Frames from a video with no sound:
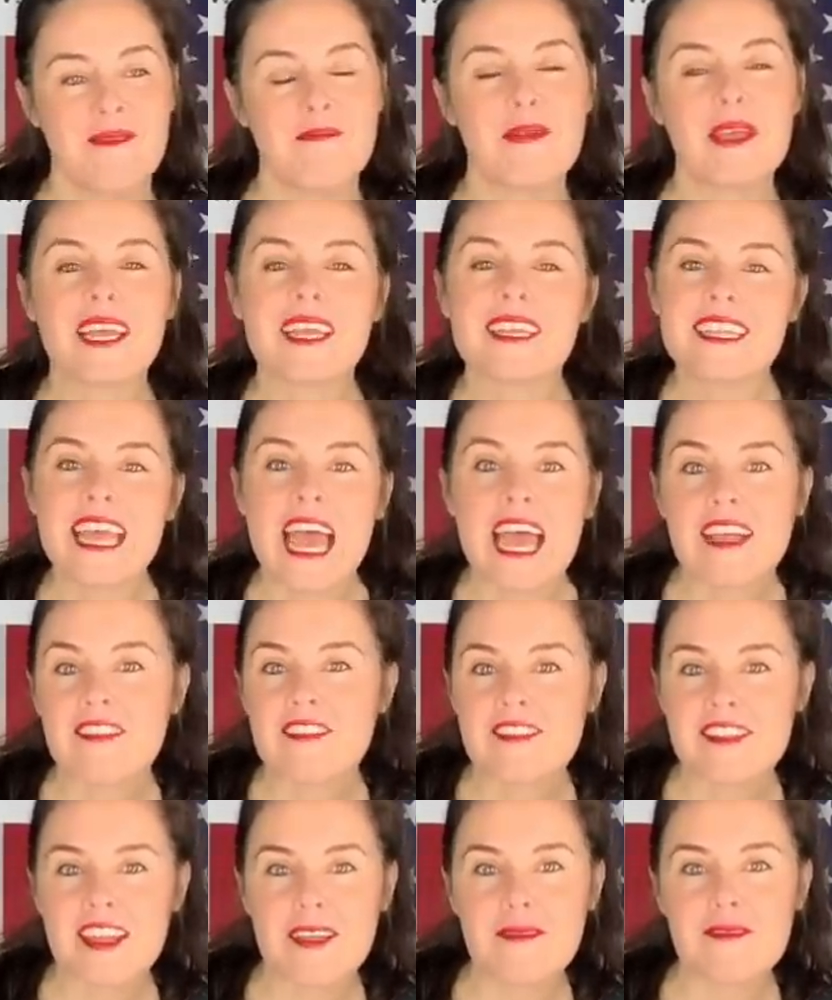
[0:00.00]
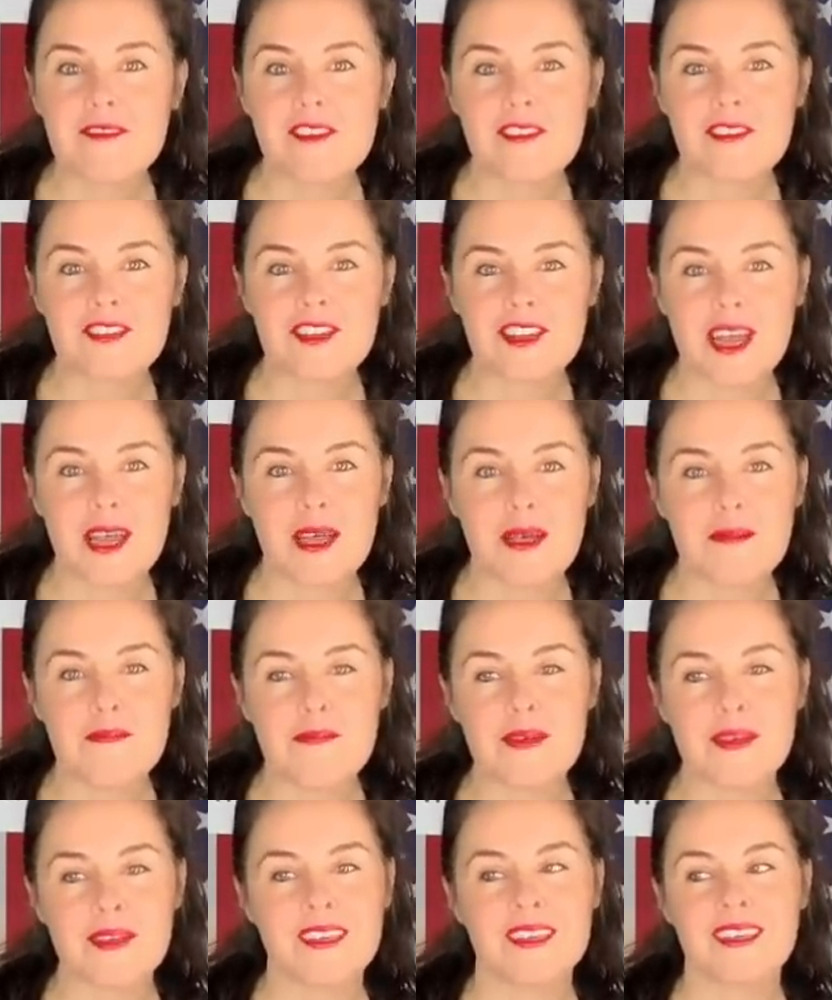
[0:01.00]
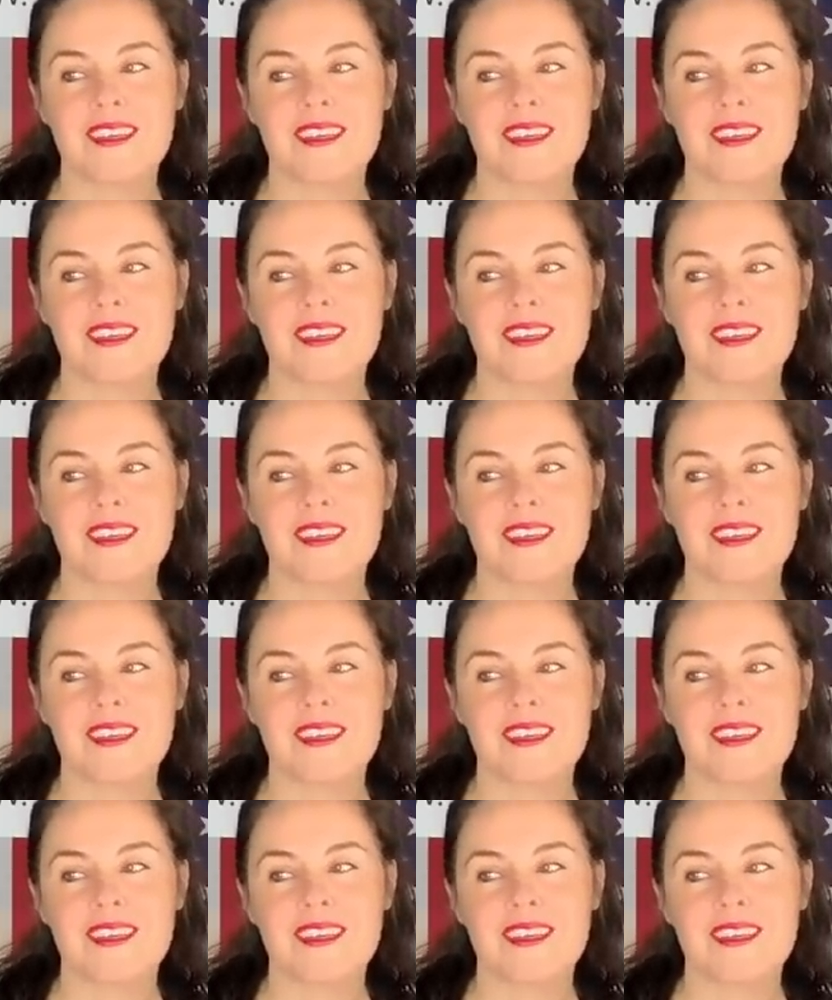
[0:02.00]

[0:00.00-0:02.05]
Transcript: big tech censorship